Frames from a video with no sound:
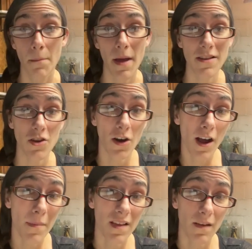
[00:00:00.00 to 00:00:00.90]
But your
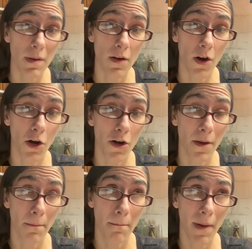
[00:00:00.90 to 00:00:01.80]
comments have been
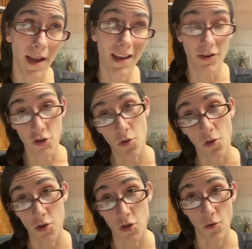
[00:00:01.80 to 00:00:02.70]
heard, my
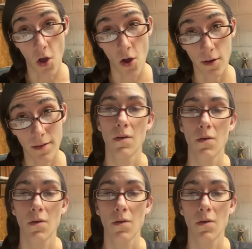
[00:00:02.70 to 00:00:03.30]
intros are too long.